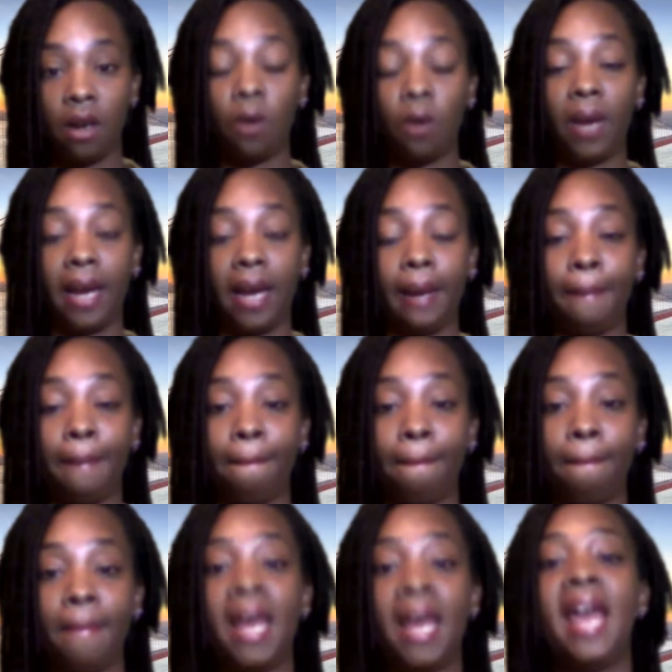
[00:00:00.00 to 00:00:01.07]
Okay.
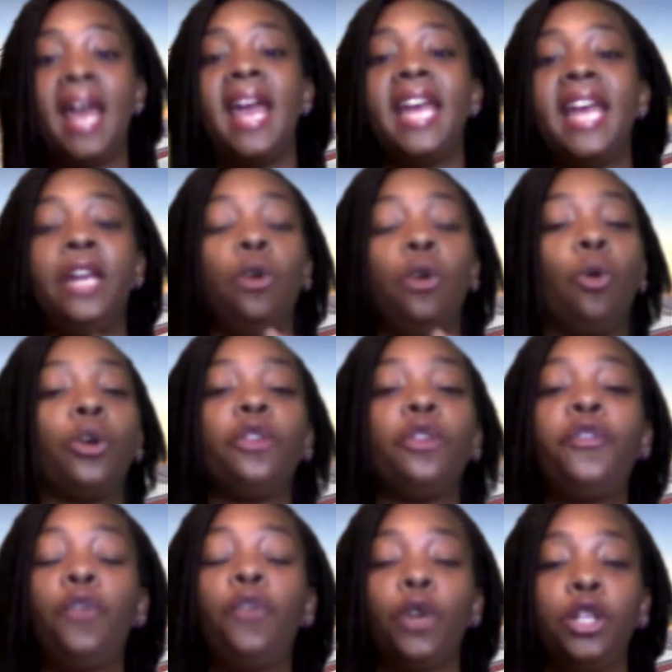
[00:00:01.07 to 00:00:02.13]
In
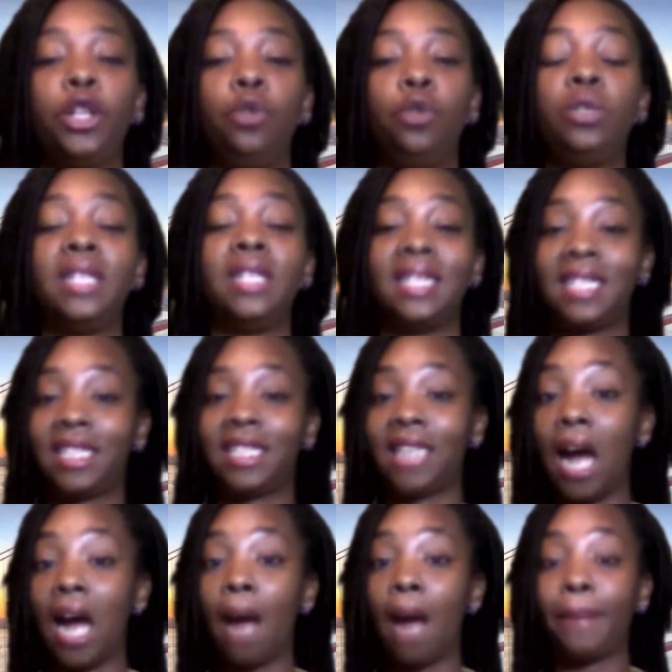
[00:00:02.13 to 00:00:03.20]
order for you to
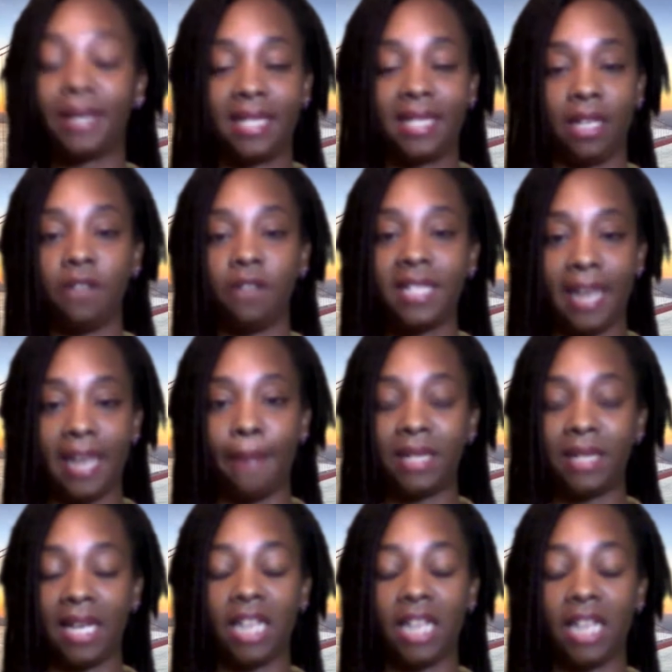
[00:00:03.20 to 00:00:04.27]
stop self
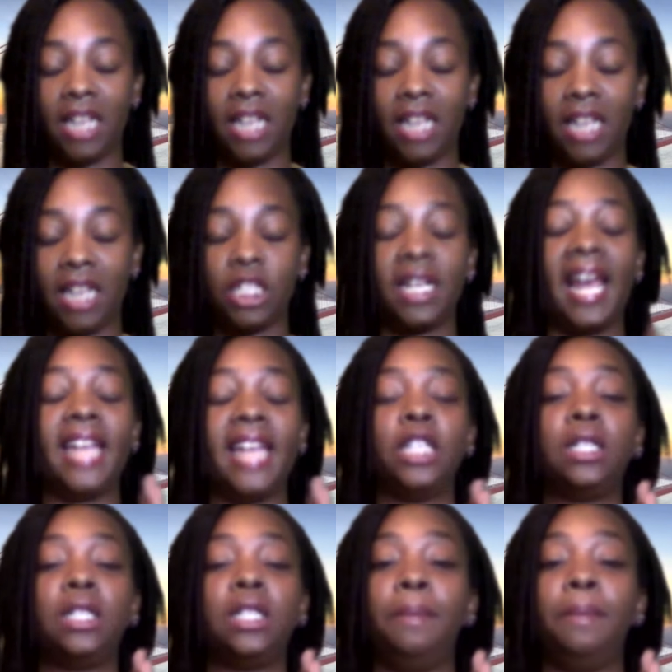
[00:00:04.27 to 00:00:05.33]
sabotaging
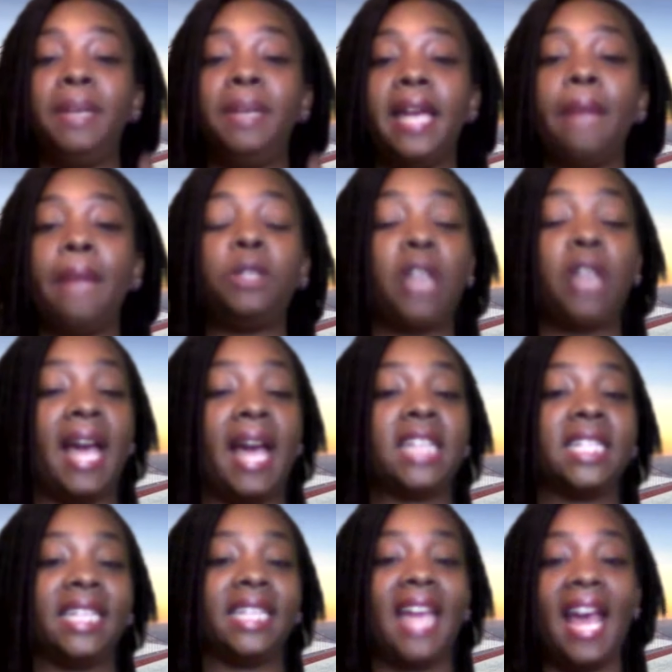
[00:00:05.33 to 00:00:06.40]
and to be able to
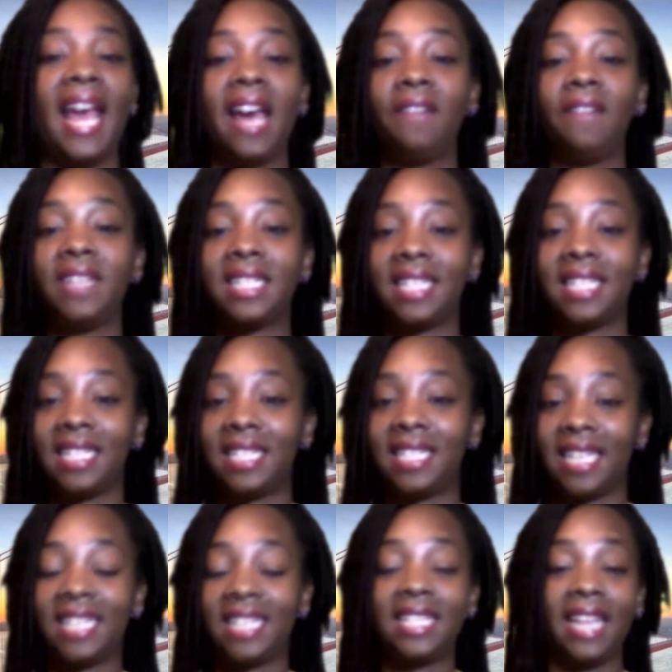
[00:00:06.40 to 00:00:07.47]
actually have the
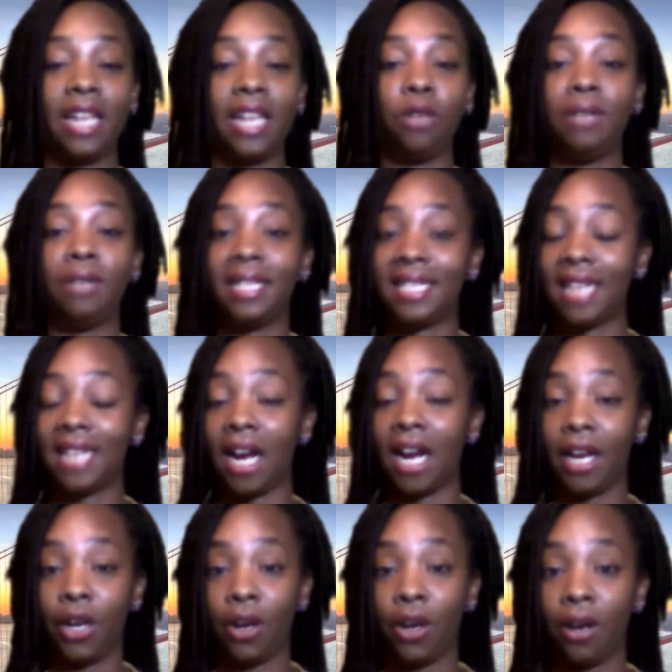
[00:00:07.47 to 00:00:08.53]
success that you
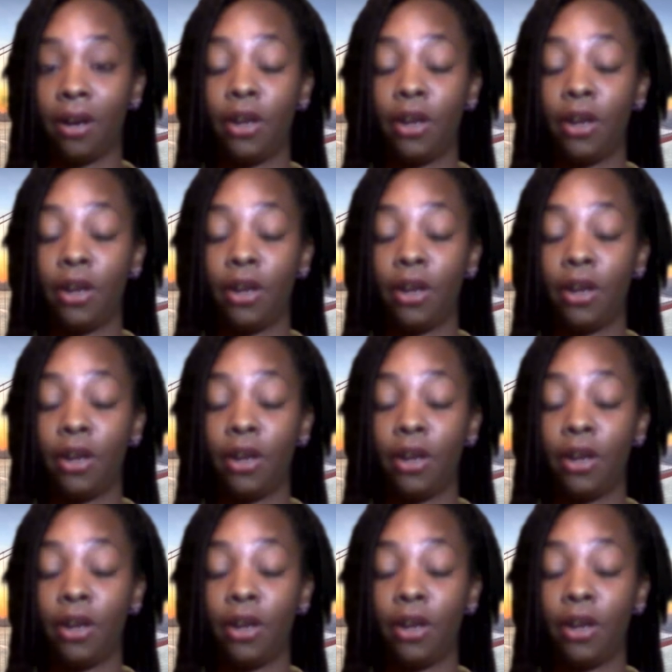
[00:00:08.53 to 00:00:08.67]
desire,